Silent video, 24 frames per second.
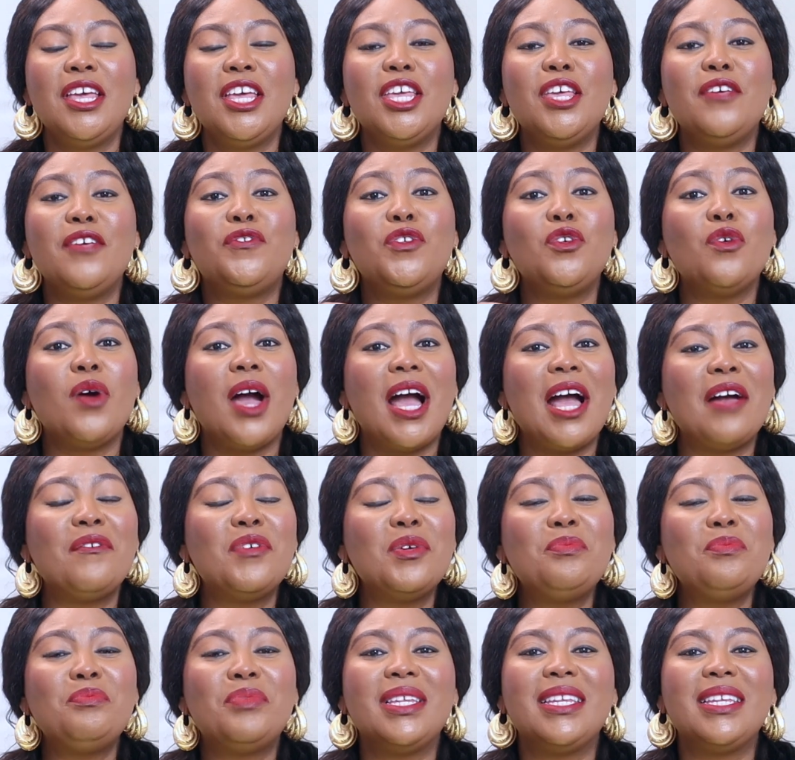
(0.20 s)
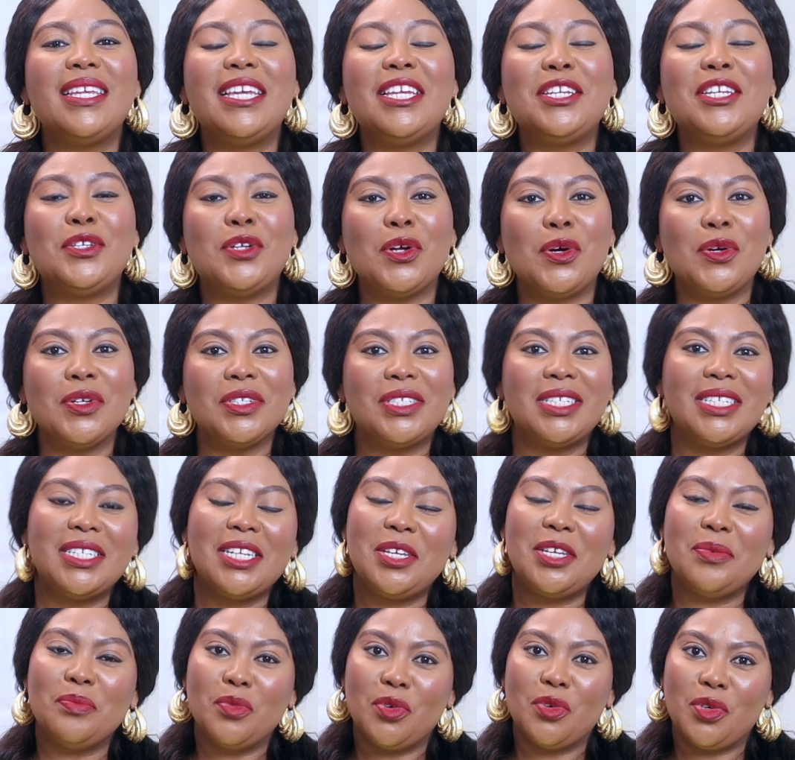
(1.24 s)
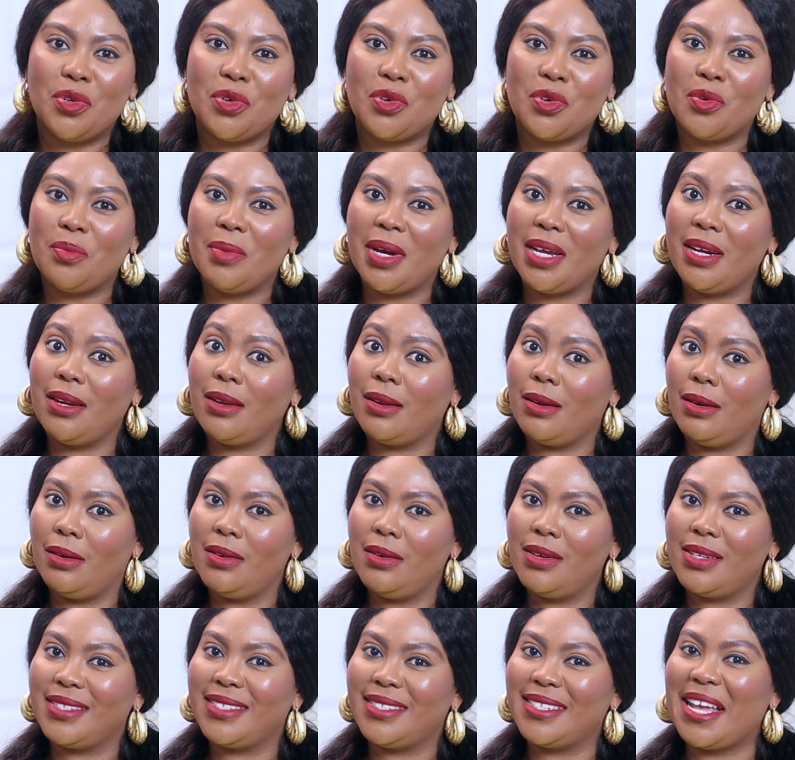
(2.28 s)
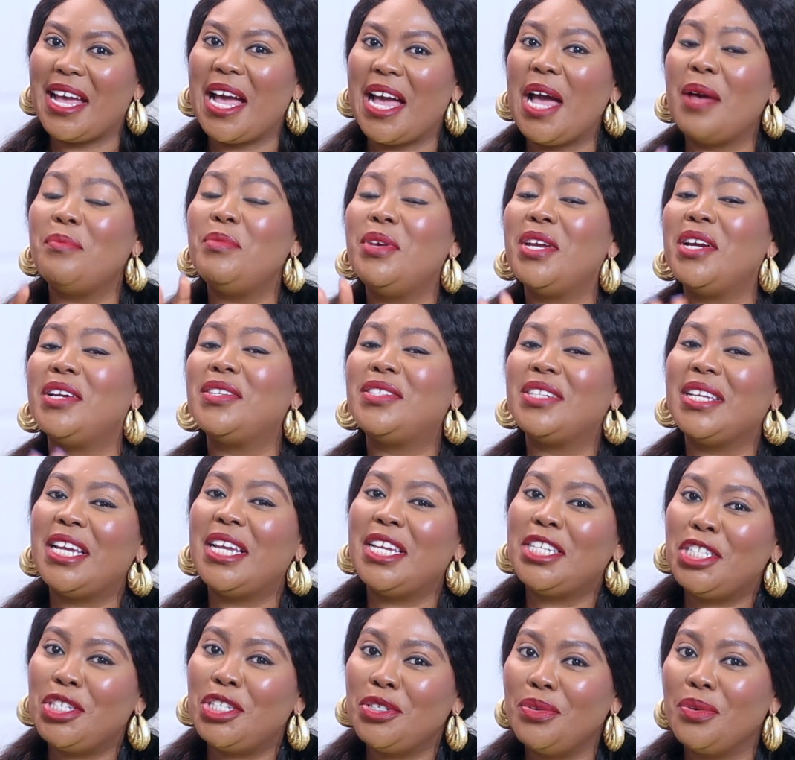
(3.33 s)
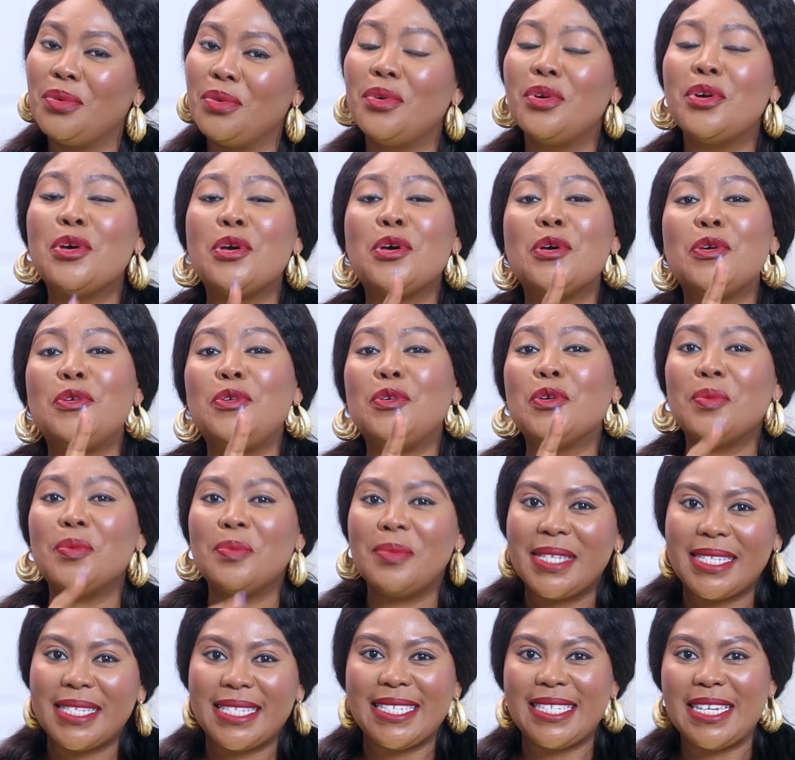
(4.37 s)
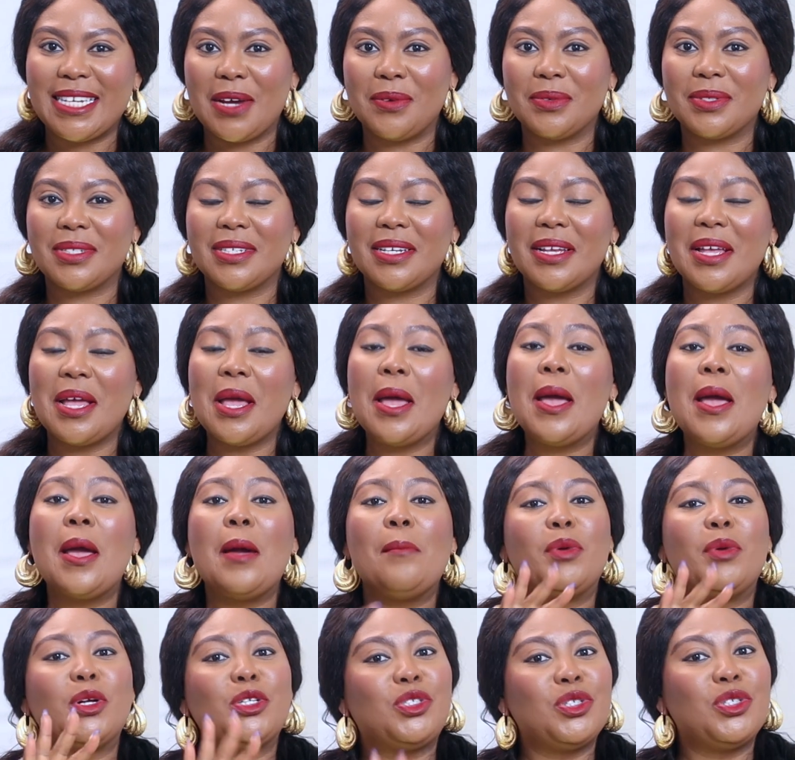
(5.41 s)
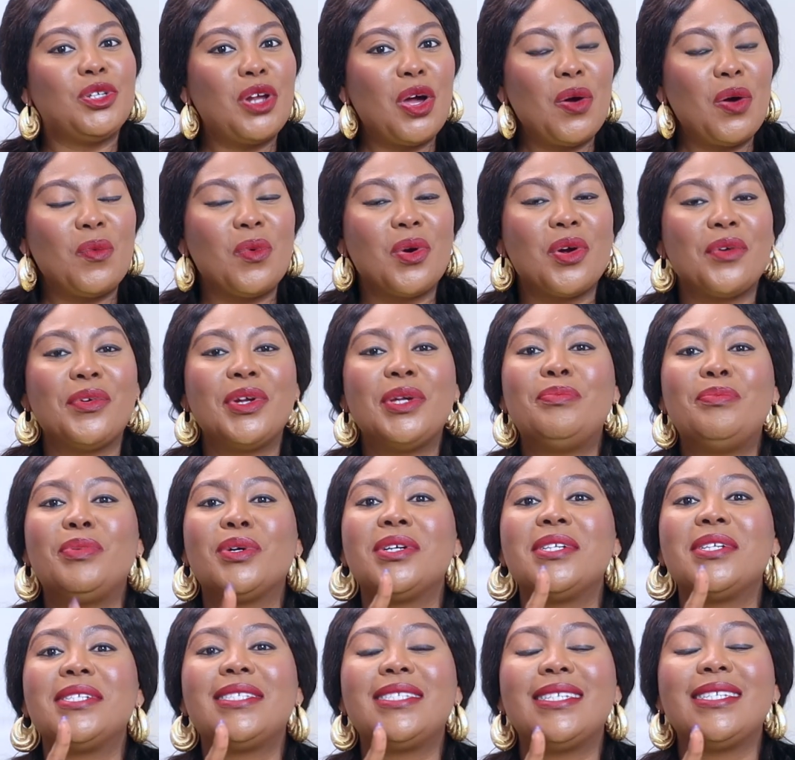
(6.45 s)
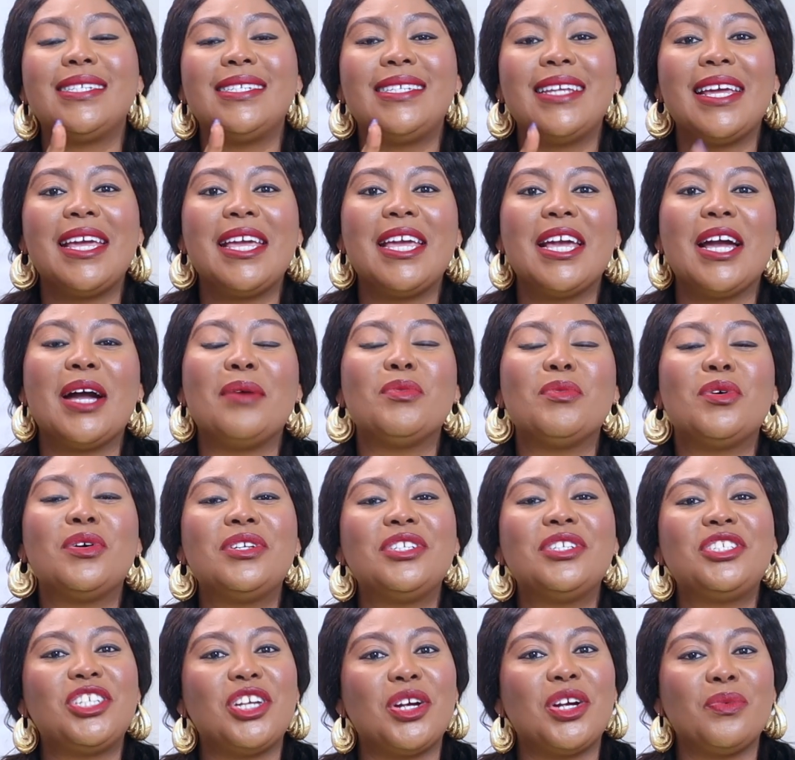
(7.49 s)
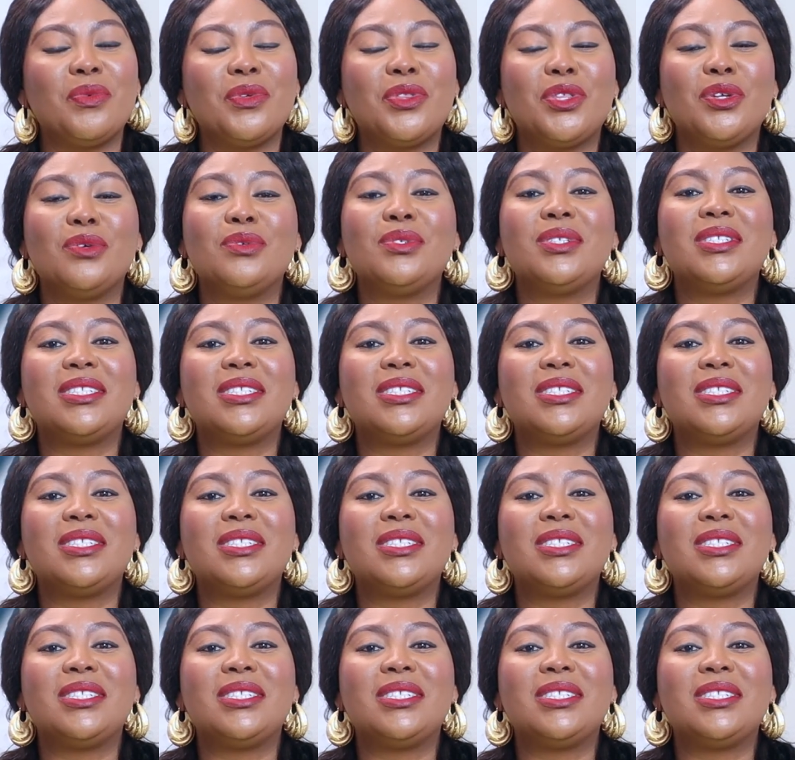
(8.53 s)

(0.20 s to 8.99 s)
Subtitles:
If you haven't been indulging in monochromatic looks, I'm here to let you know you're missing out. But do not worry, because today I'm going to share with you